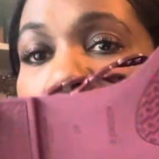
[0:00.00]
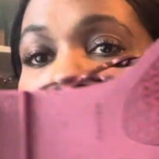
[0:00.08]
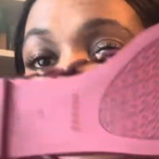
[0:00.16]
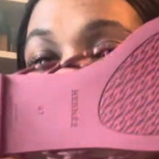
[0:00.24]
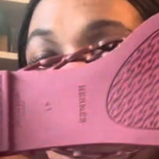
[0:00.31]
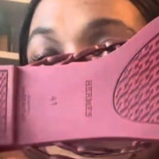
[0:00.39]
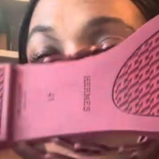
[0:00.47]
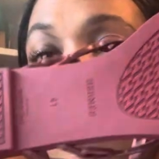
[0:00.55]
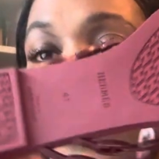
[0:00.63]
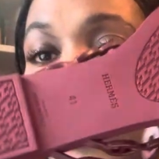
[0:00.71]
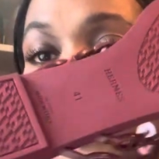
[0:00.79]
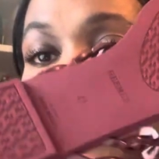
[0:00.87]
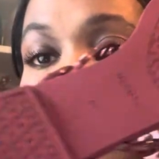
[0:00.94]
thing that I will
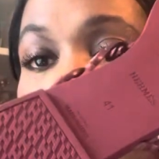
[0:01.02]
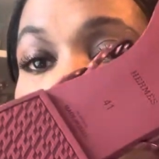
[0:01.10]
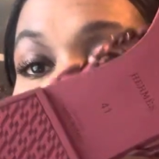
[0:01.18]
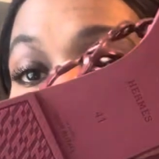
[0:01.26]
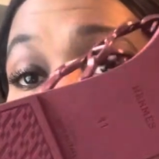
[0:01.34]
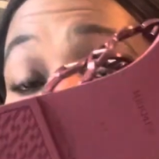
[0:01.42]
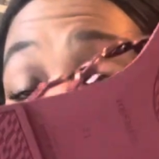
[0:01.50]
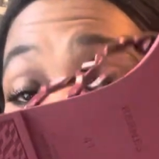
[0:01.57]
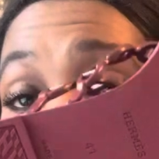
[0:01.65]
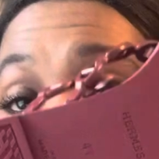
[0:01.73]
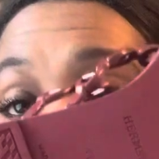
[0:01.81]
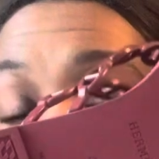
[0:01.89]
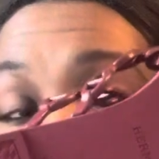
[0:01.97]
mention about these